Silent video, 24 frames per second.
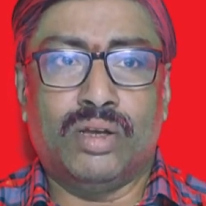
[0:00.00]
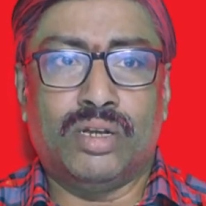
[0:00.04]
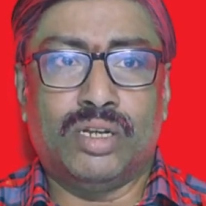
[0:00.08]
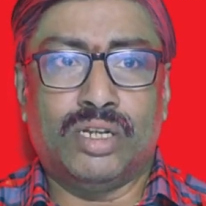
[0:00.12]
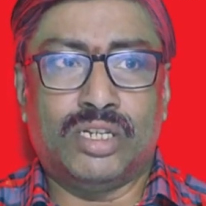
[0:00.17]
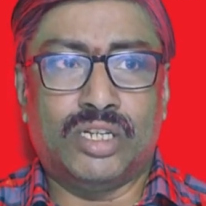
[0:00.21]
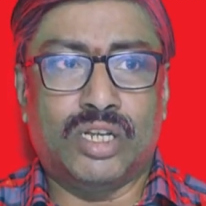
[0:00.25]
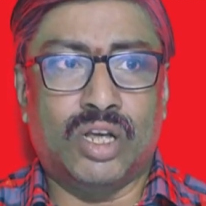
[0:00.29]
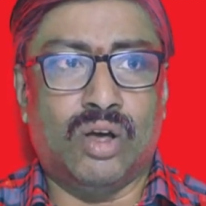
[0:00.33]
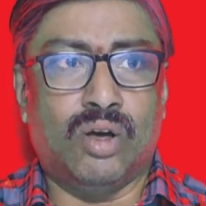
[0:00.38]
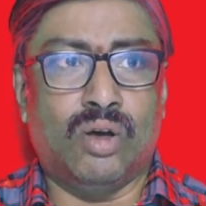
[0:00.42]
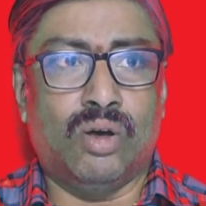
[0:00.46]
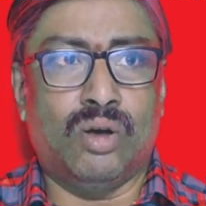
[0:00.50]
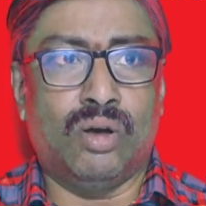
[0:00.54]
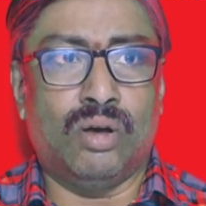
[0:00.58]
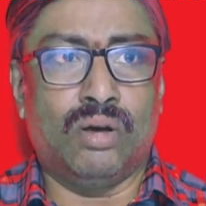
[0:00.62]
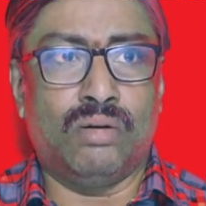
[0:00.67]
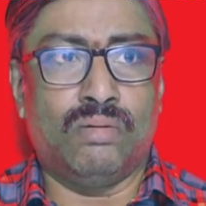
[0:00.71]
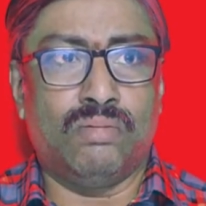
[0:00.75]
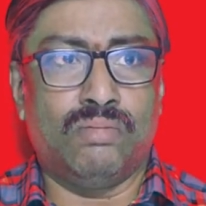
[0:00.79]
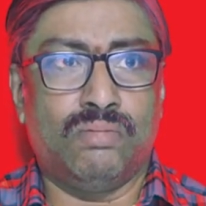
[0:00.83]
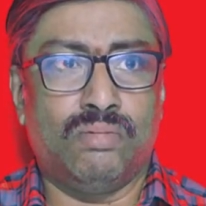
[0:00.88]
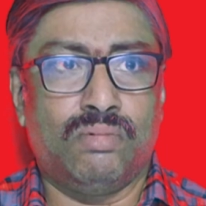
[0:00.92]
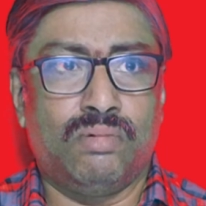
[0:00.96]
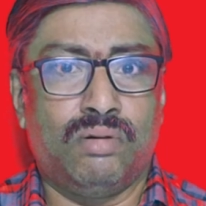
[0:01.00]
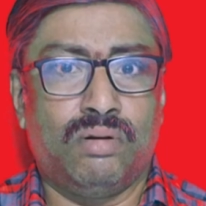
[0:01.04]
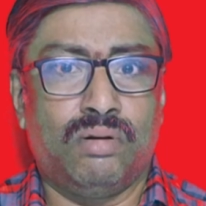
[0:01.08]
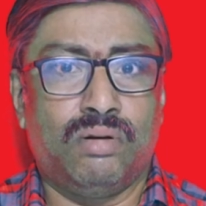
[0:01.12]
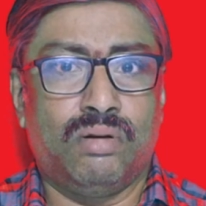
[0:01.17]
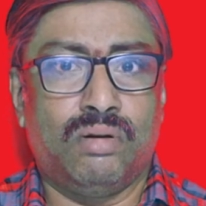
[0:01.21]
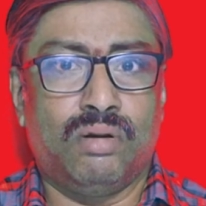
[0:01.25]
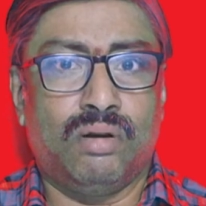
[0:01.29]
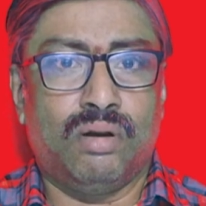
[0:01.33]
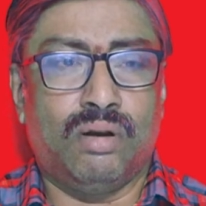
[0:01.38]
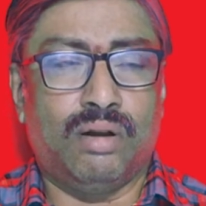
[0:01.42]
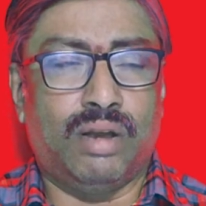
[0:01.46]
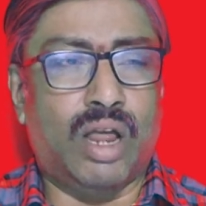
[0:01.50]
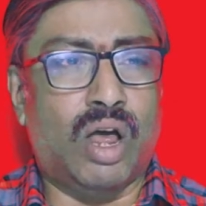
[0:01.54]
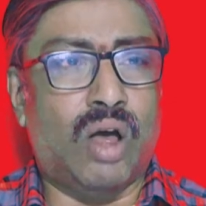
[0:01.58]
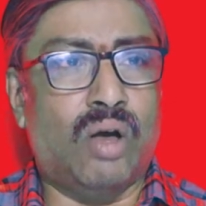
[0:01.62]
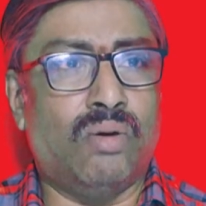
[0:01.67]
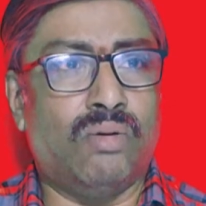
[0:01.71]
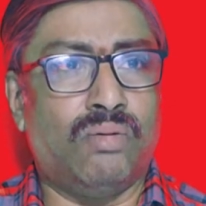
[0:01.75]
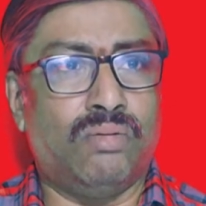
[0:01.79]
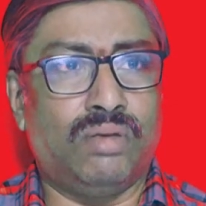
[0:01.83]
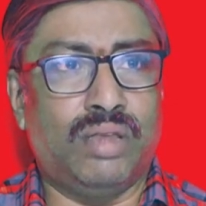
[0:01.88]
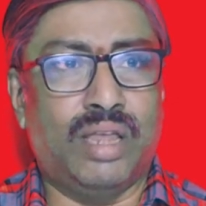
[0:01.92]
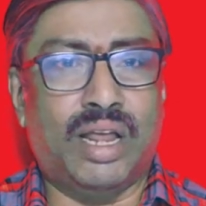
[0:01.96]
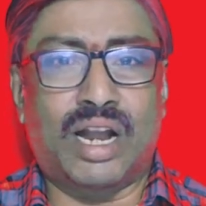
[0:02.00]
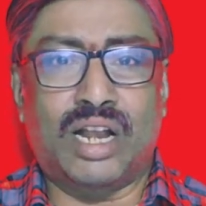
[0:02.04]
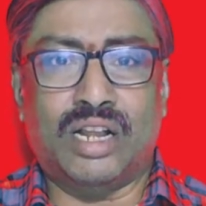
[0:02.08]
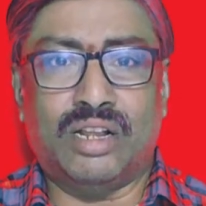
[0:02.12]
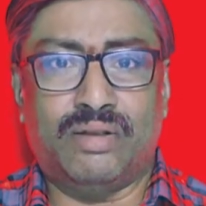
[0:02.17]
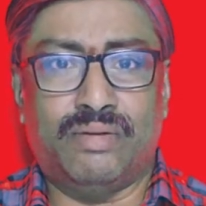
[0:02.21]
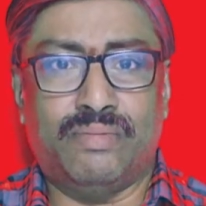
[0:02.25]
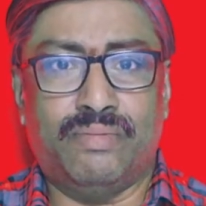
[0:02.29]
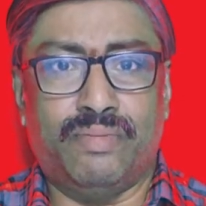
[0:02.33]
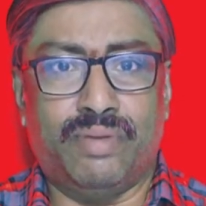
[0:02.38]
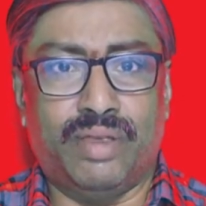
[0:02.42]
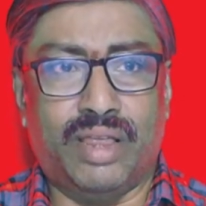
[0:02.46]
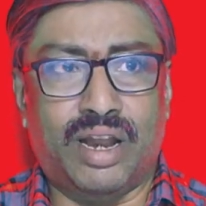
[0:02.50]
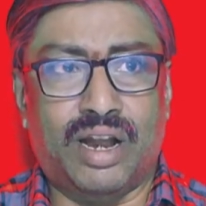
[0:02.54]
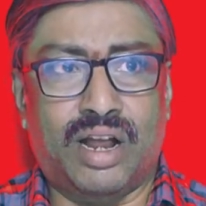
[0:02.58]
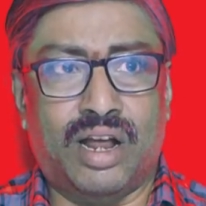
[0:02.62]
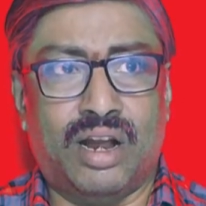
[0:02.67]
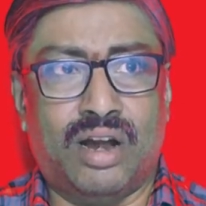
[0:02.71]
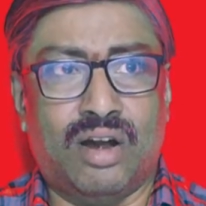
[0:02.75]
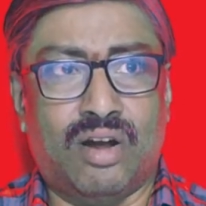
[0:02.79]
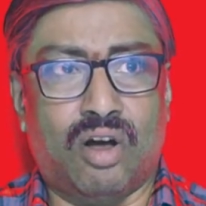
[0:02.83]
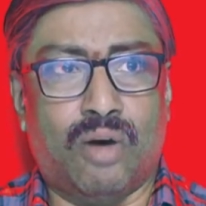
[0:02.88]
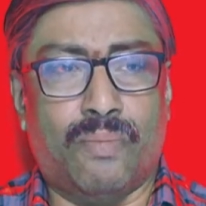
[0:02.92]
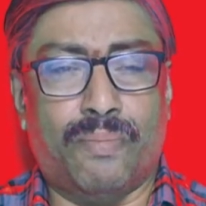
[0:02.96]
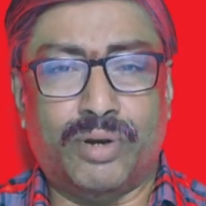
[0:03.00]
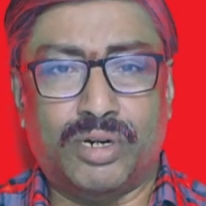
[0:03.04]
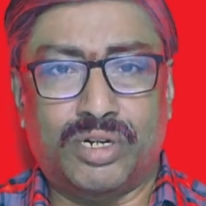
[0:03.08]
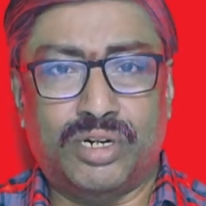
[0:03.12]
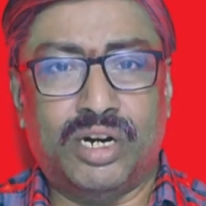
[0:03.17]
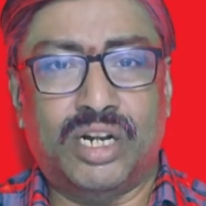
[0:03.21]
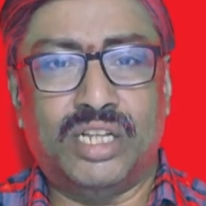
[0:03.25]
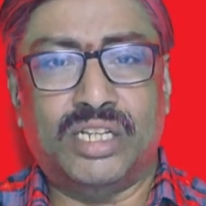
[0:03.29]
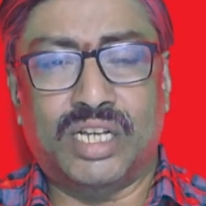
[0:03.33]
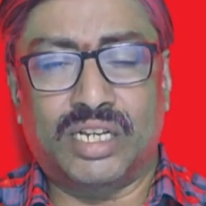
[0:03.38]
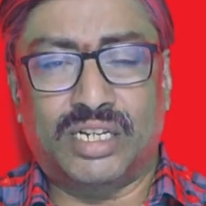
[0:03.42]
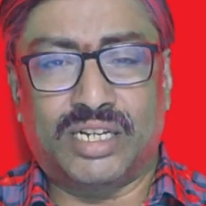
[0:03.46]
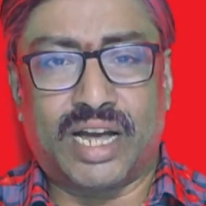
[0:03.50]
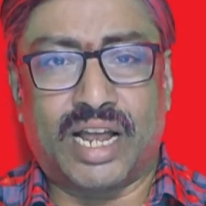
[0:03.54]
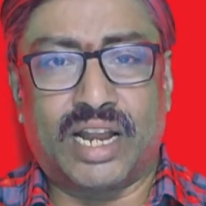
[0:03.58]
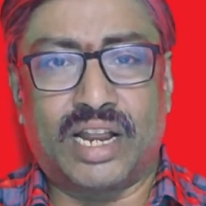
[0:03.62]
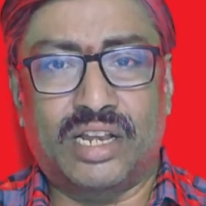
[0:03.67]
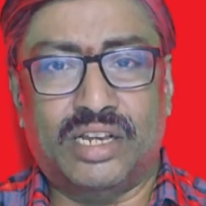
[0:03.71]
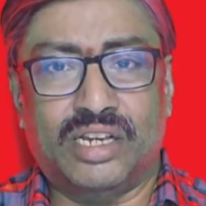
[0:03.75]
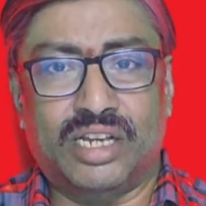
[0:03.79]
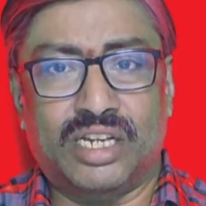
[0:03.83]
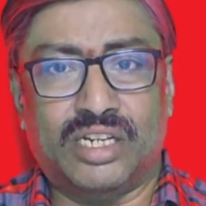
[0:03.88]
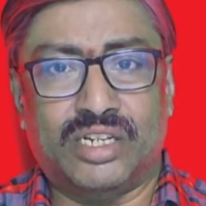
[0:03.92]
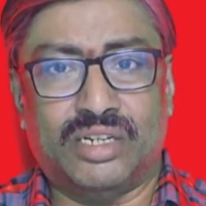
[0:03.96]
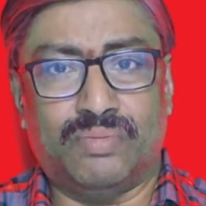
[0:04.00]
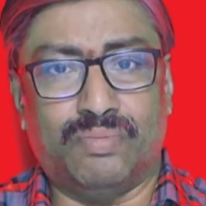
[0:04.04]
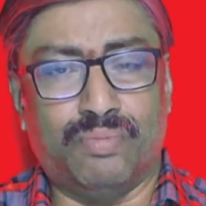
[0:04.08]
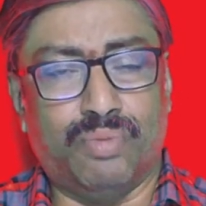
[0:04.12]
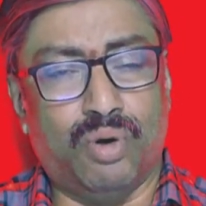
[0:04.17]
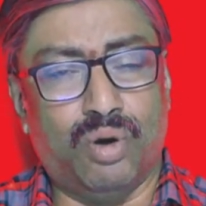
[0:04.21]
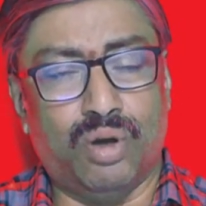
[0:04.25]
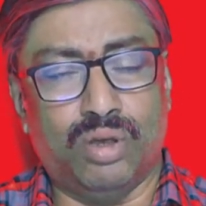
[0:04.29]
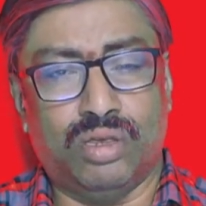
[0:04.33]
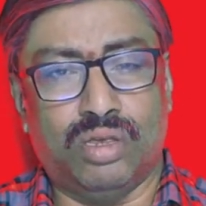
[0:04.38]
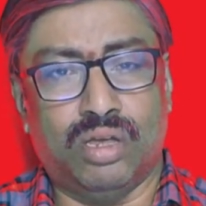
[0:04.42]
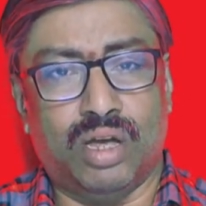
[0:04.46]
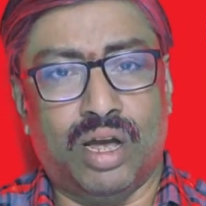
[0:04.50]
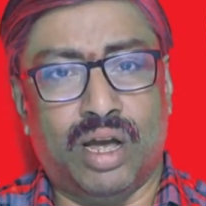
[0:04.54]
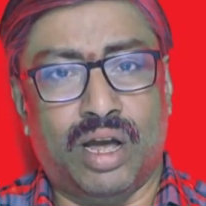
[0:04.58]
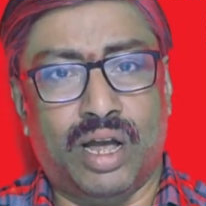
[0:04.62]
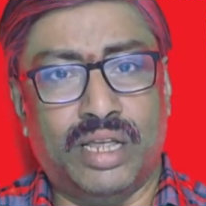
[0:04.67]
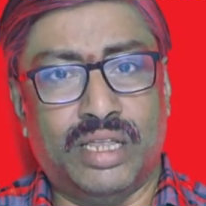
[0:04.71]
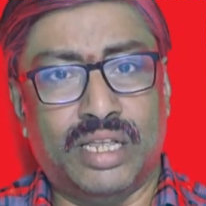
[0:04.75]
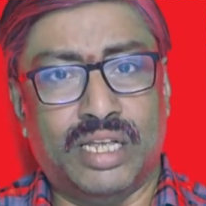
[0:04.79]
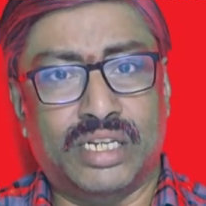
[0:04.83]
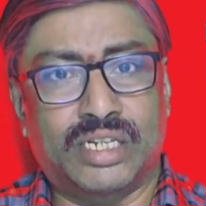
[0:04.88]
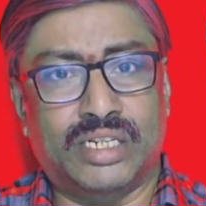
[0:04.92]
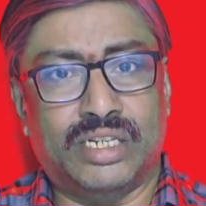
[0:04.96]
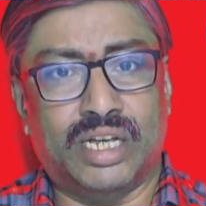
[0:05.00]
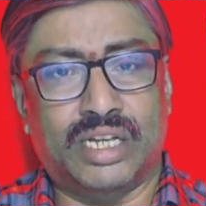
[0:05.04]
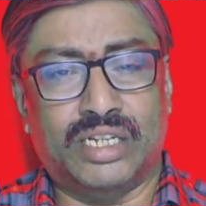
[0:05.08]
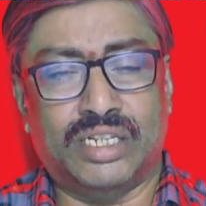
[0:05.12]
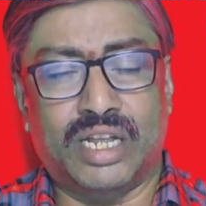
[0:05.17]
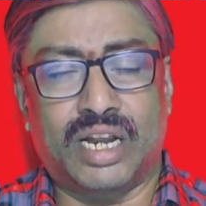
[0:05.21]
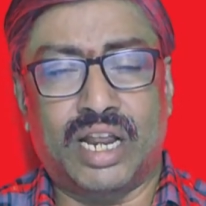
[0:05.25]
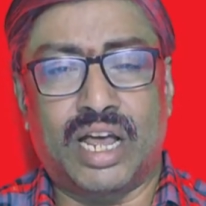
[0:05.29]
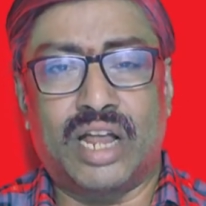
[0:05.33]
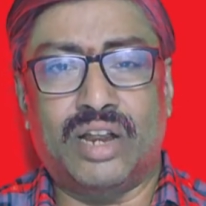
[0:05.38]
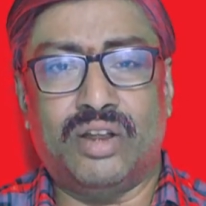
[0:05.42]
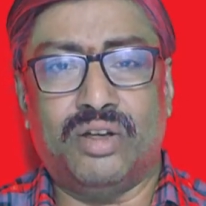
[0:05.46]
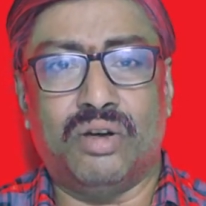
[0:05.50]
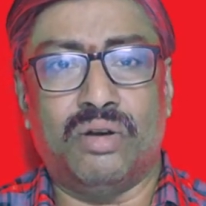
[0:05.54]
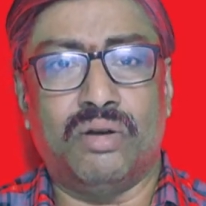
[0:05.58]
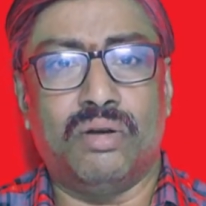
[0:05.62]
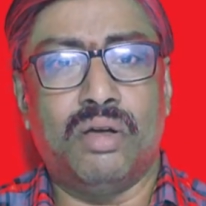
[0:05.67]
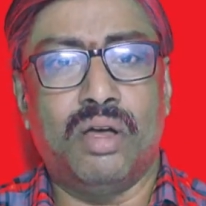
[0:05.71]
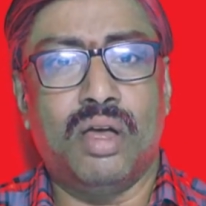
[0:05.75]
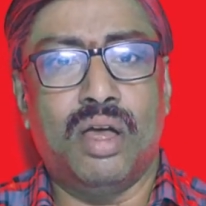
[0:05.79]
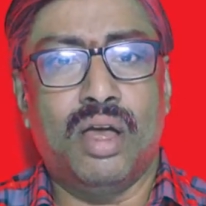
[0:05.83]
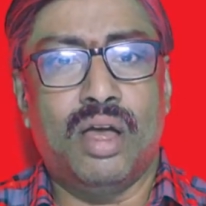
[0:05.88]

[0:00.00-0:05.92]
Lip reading: So now there are opportunities and challenges both in this scenario,